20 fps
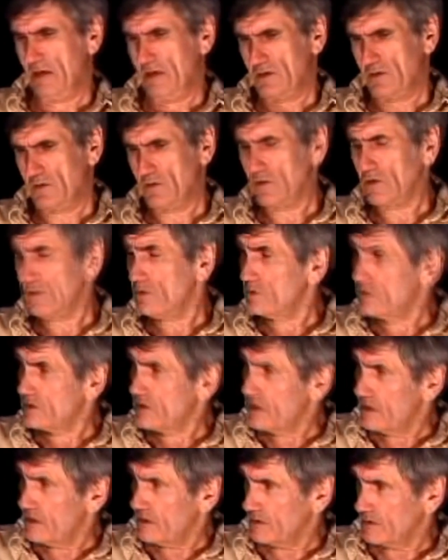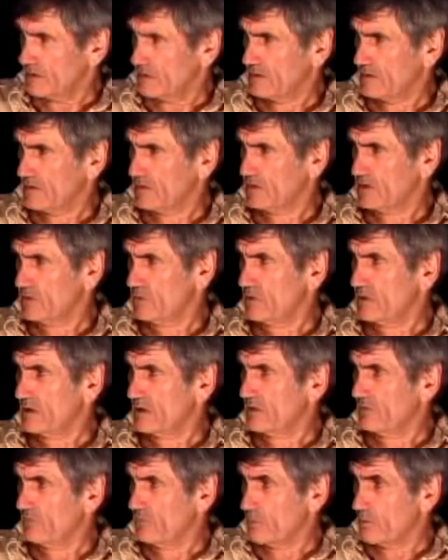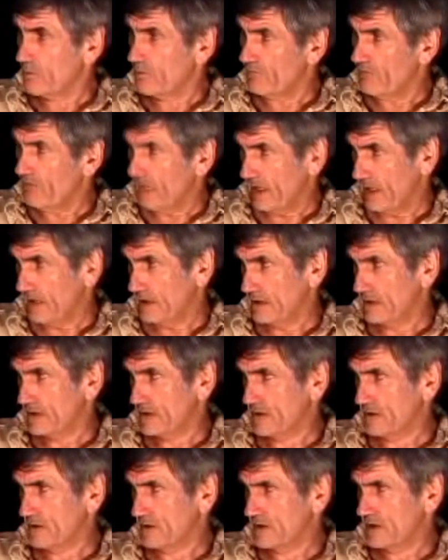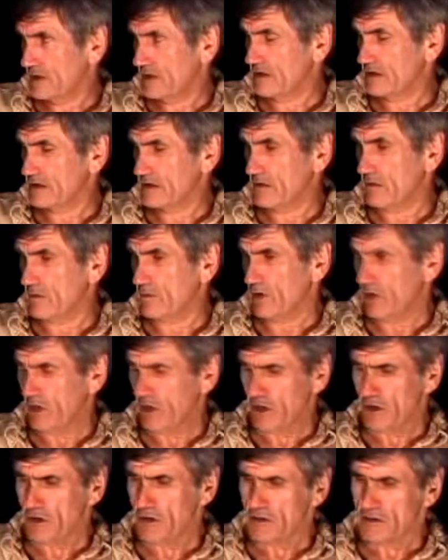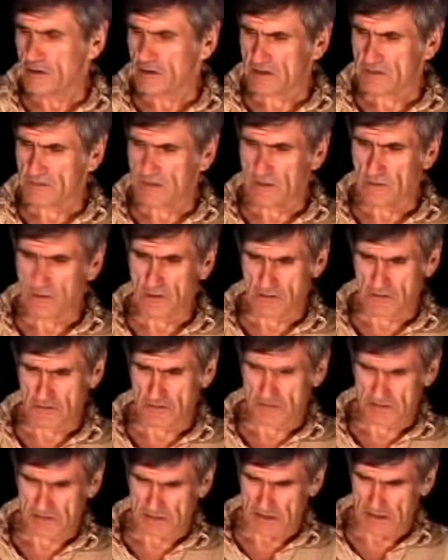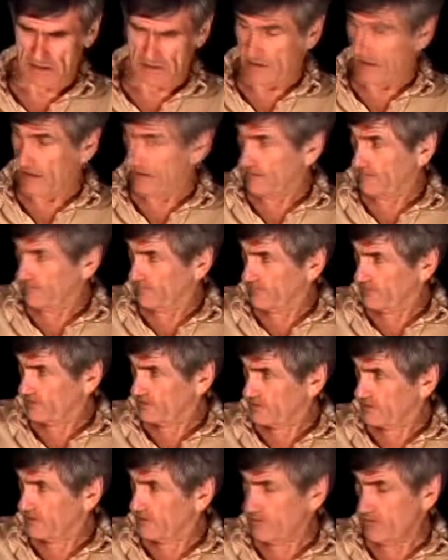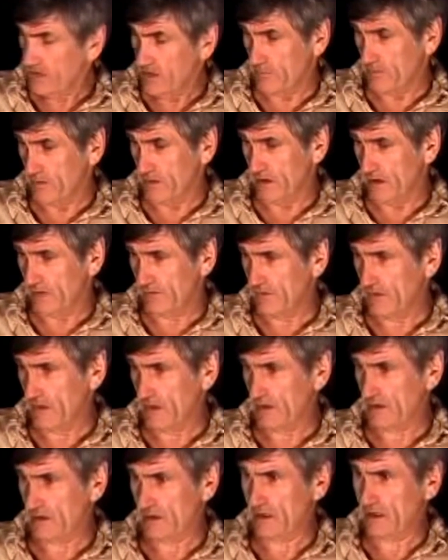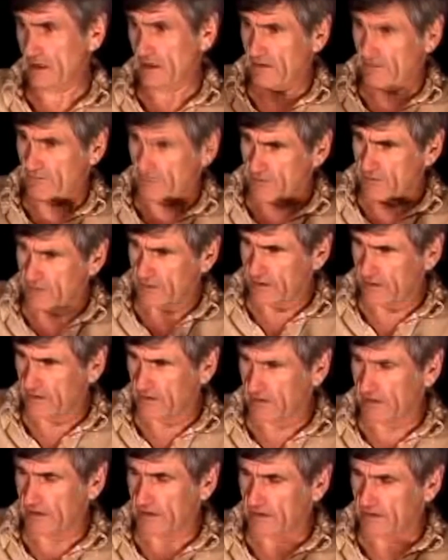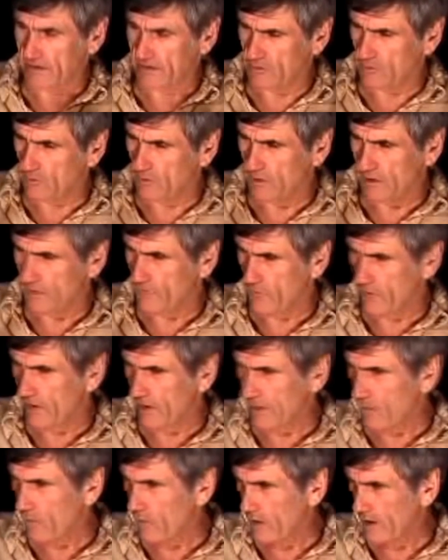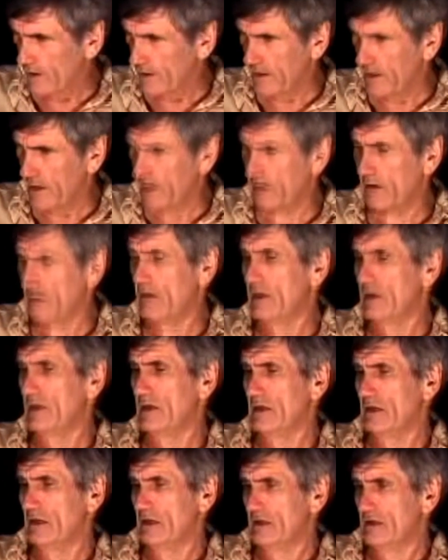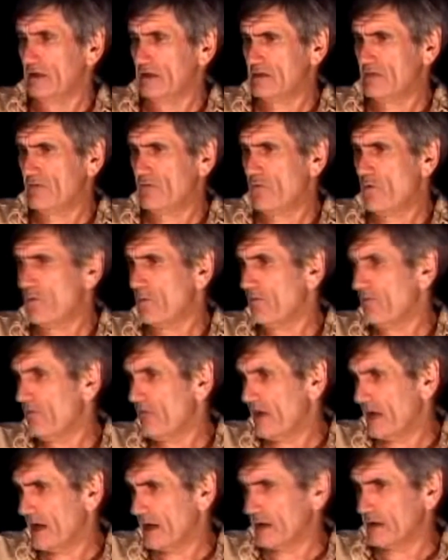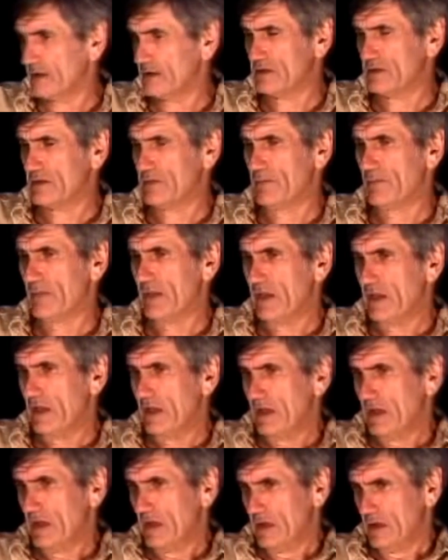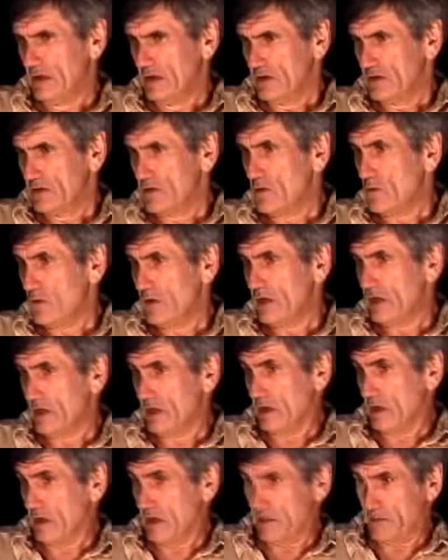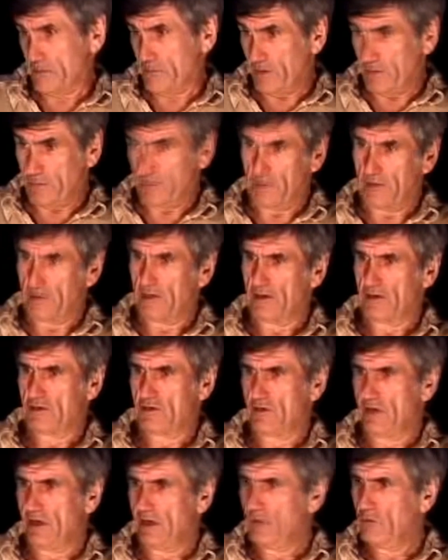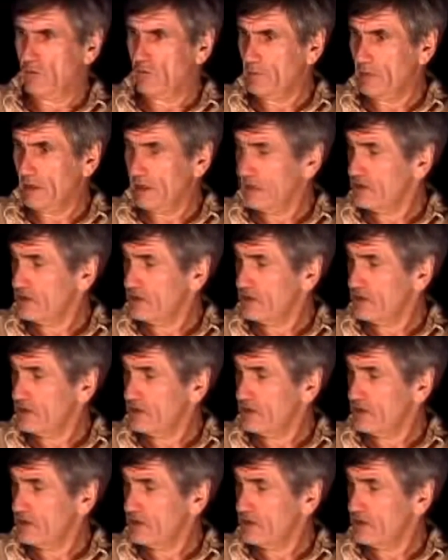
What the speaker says: to induce guilt. So it's really a form of violence to say to somebody, it hurts me when you say that. You see, if they believe it and then they feel guilty and do whatever I want now, it's a form of violence. So we get a lot of people in our training who've been